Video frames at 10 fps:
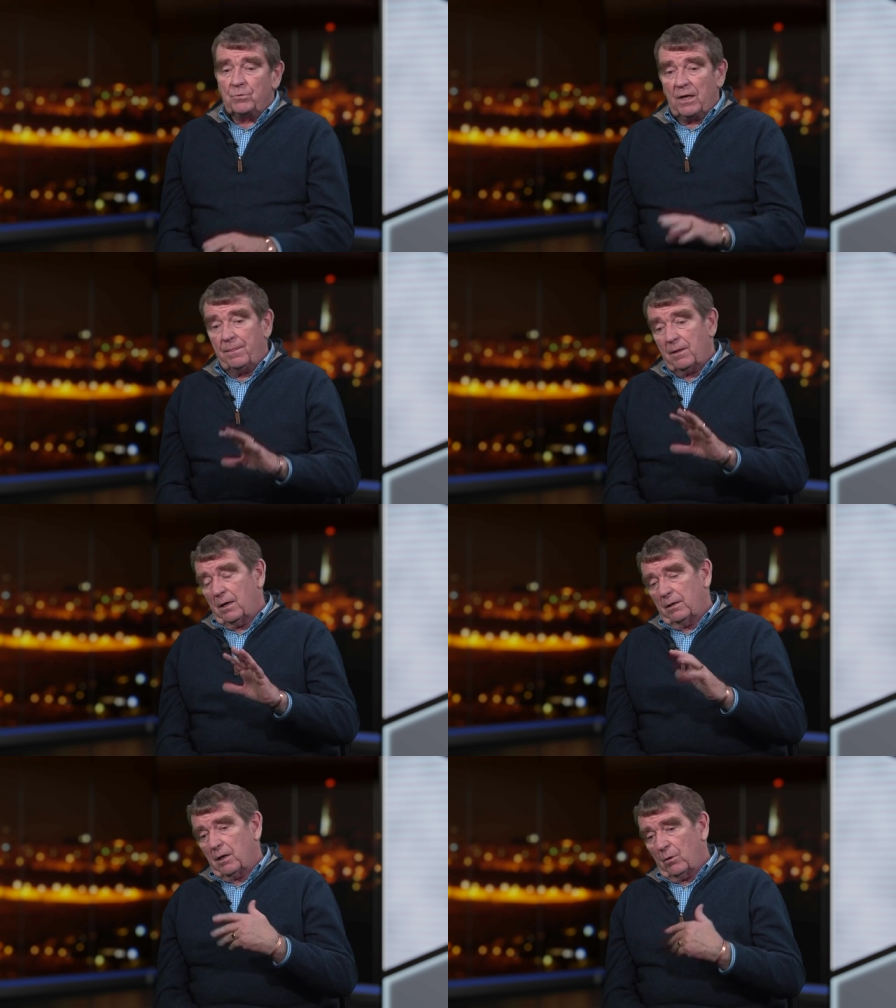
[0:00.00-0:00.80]
And,
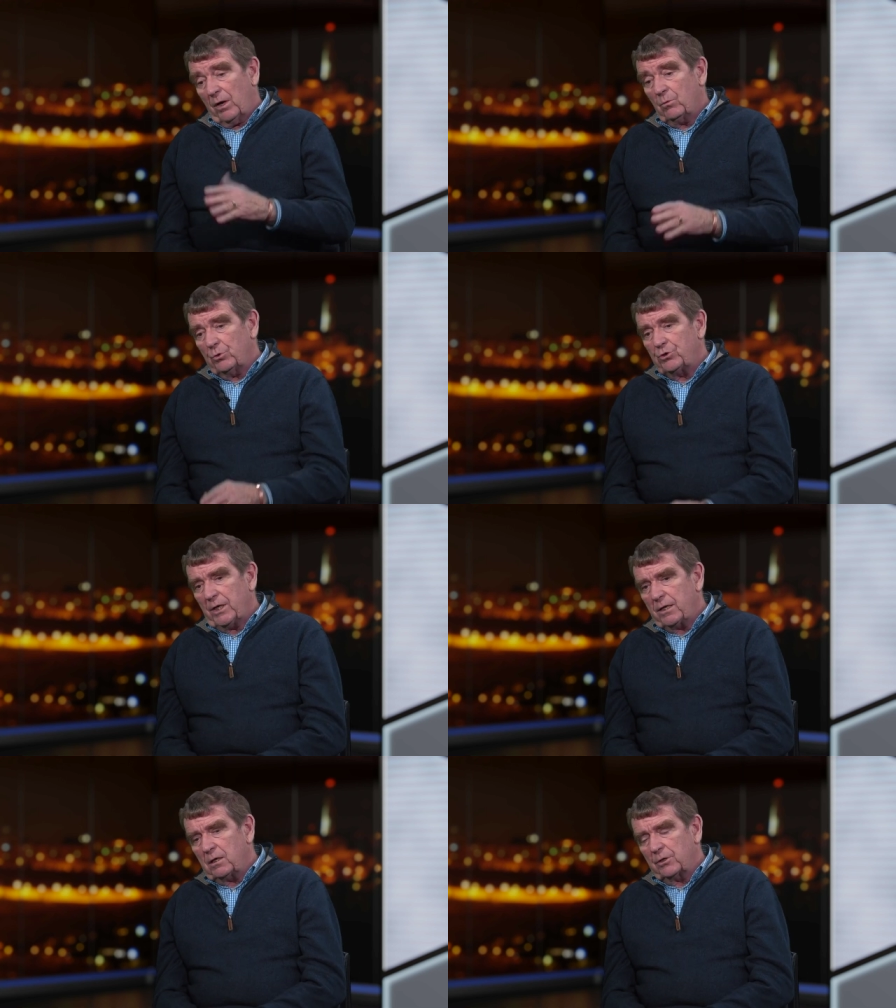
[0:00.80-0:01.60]
and I went with
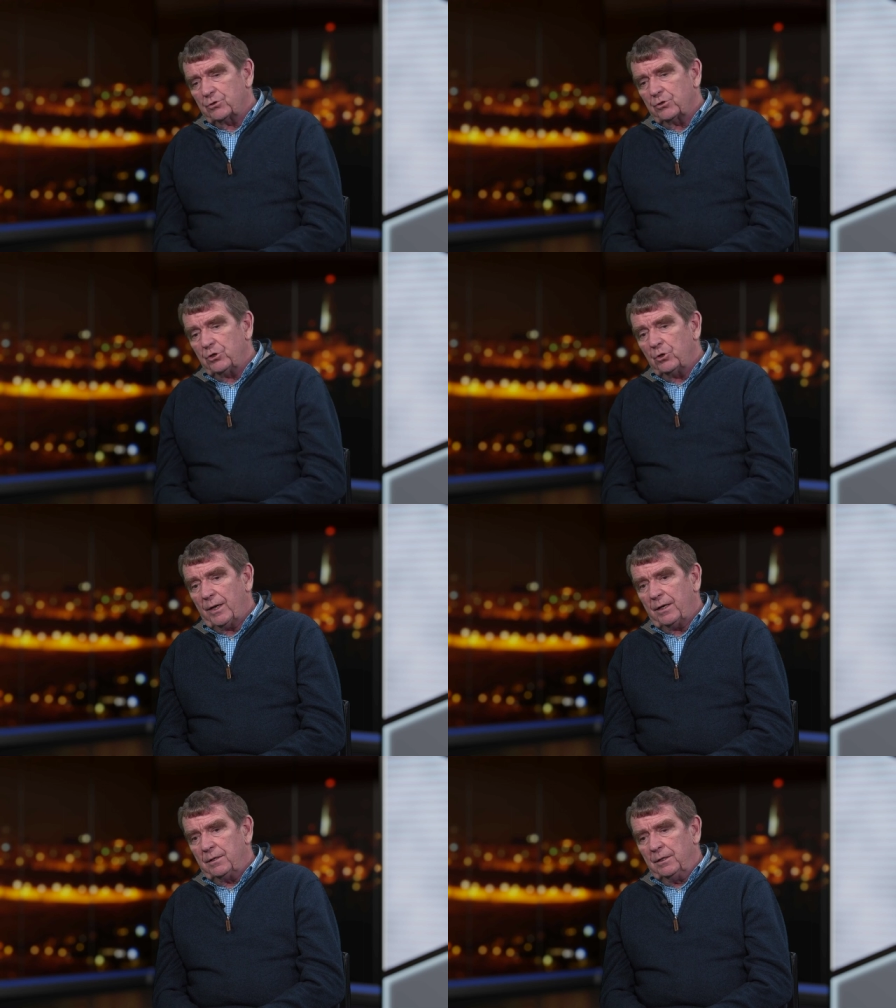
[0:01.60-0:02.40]
Jay Garner to the
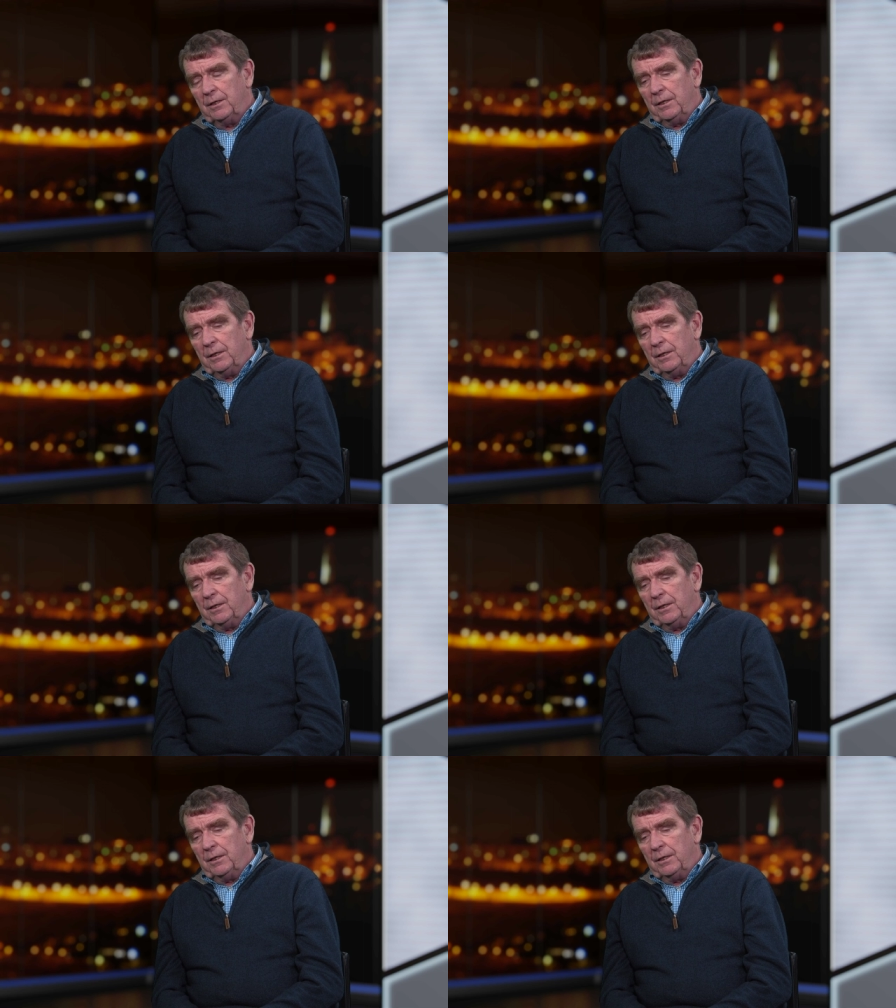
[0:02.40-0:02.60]
UN